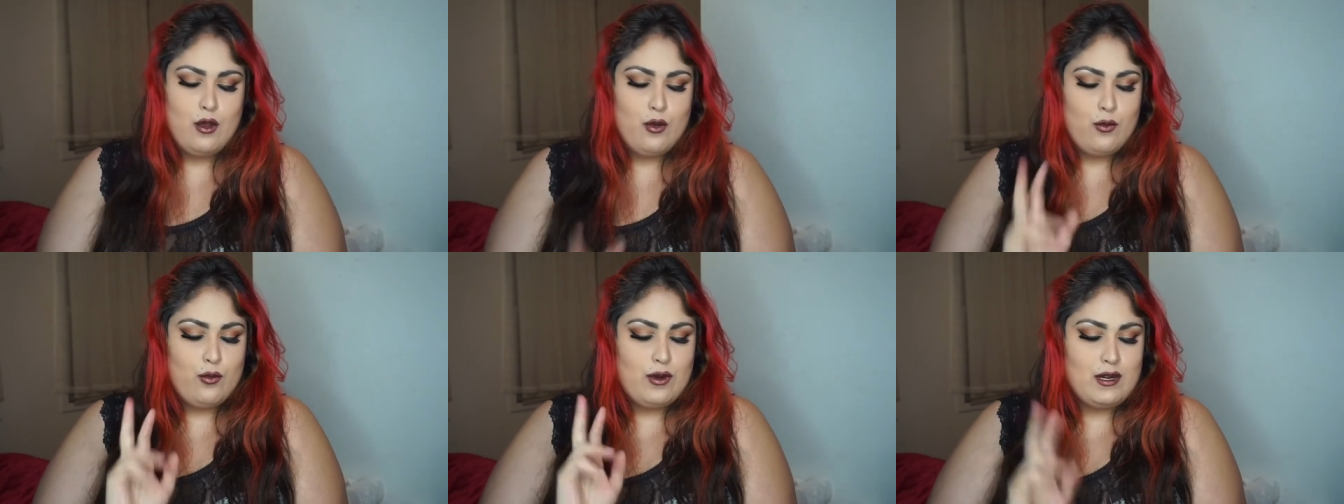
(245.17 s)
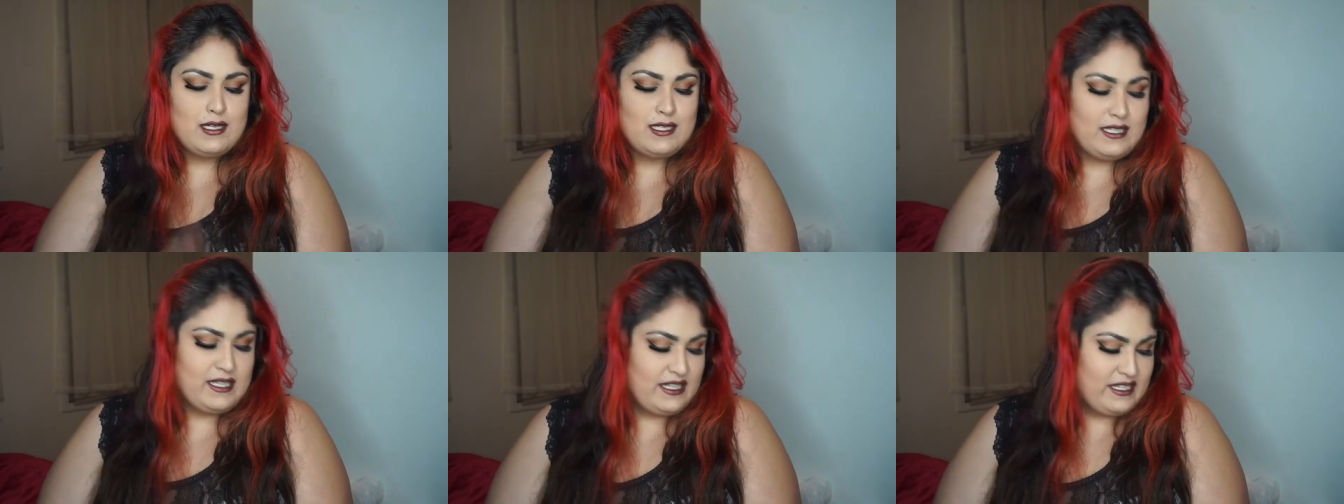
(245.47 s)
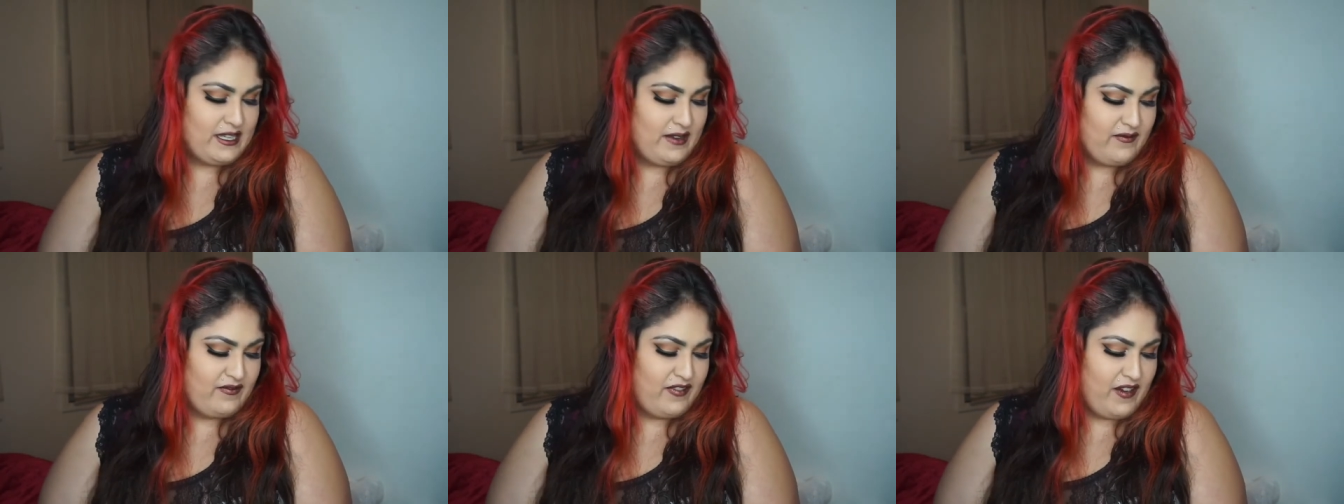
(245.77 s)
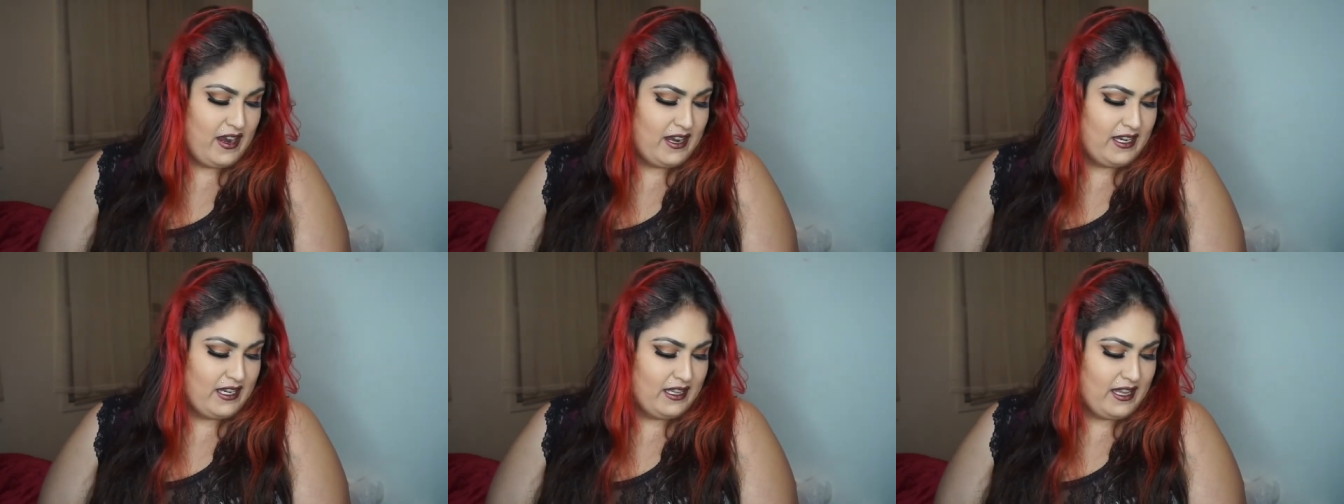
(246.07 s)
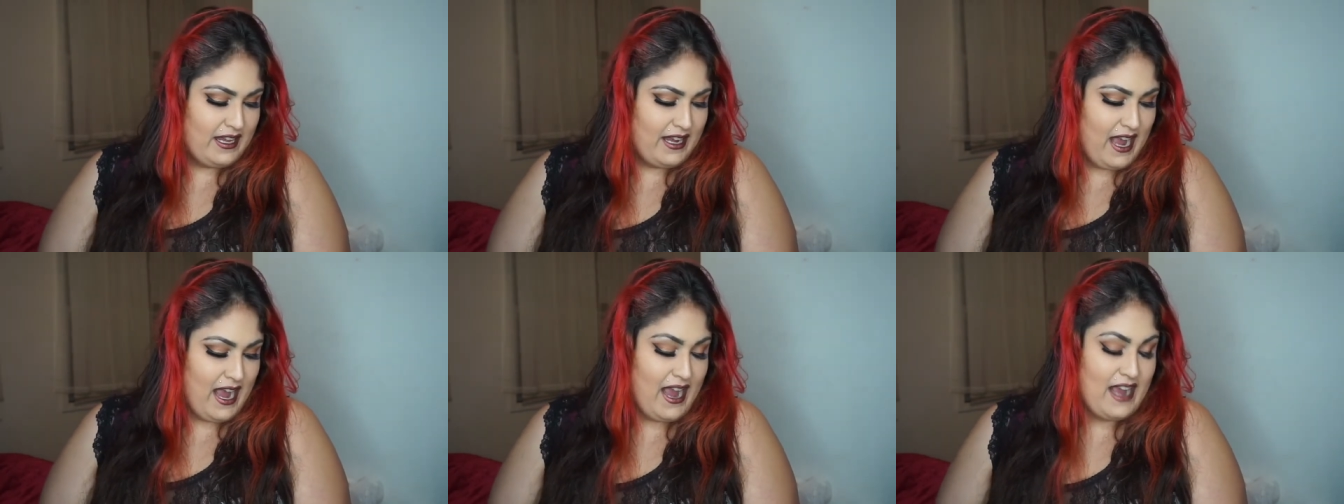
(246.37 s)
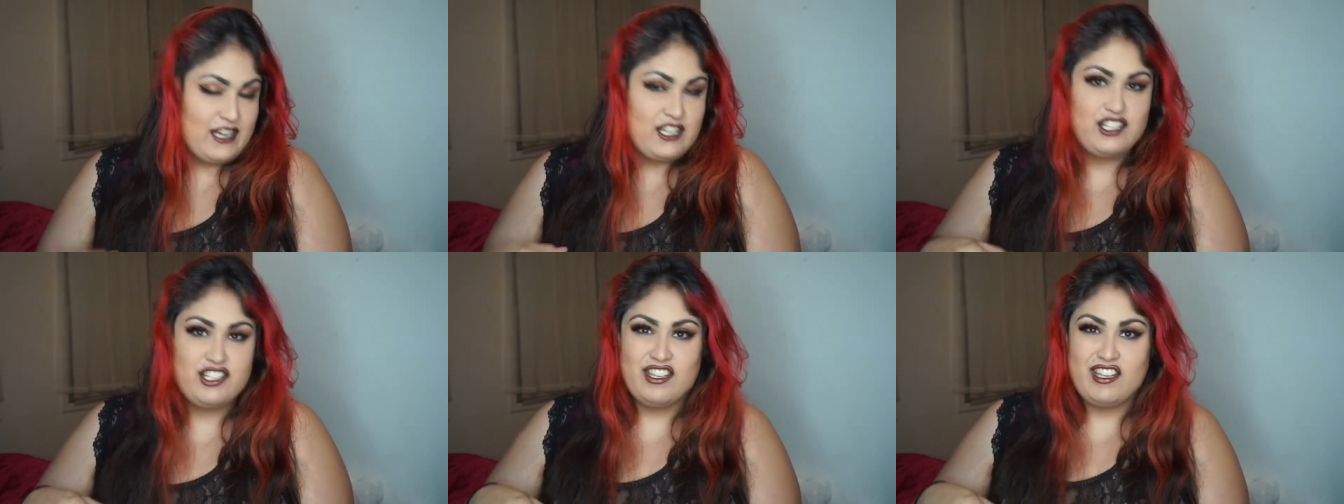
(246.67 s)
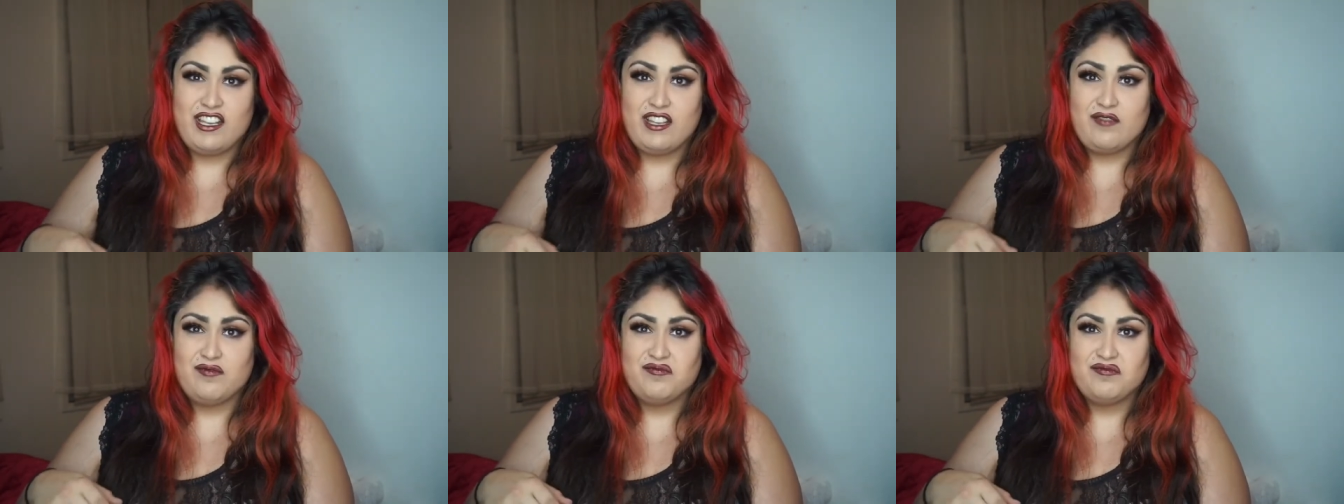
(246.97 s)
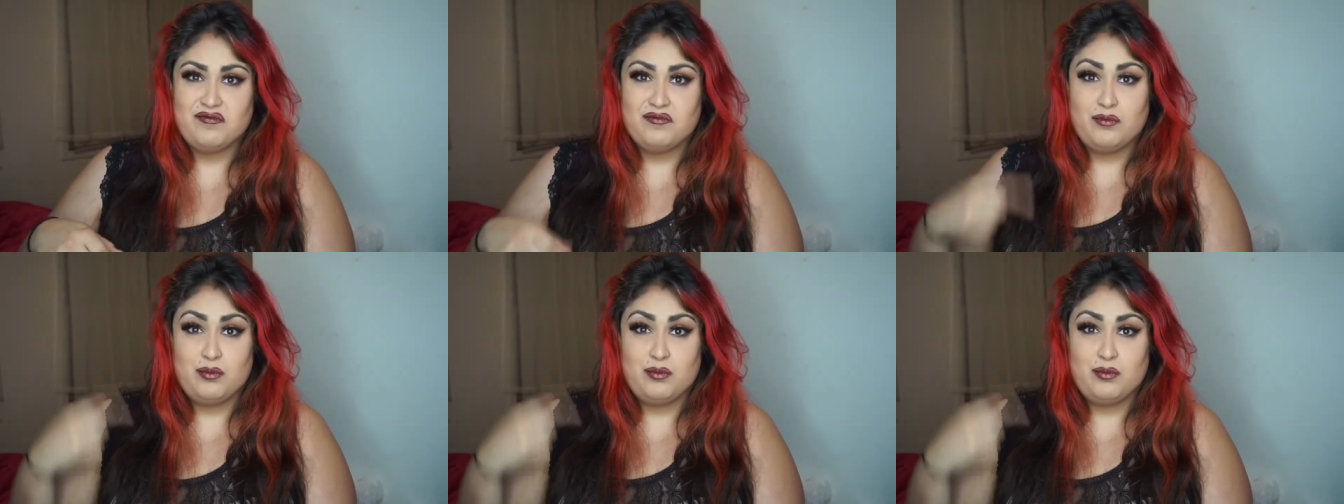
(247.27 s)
Whereas this I'm finding, like, I actually